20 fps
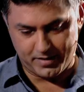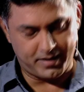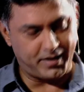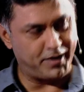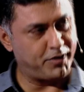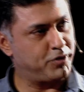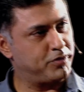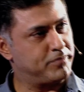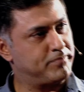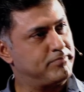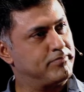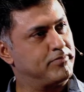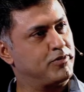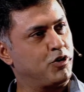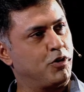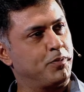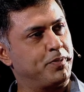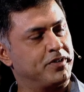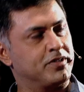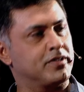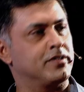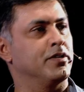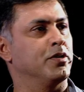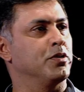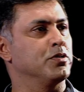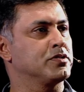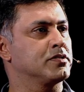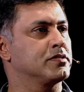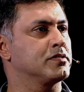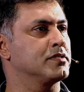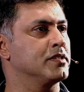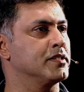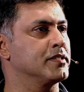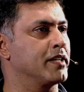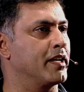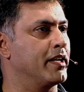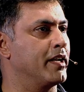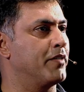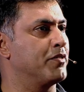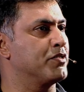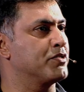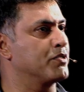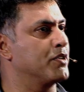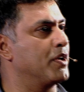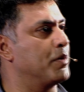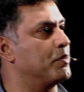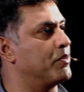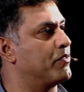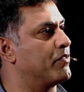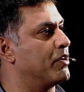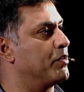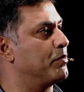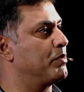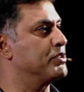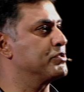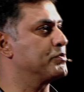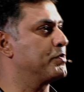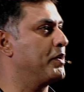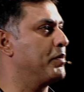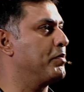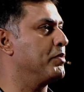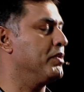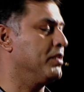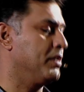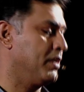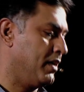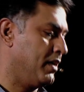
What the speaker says: And I wrote copious notes, since I'd never stood up in front of a bunch of people.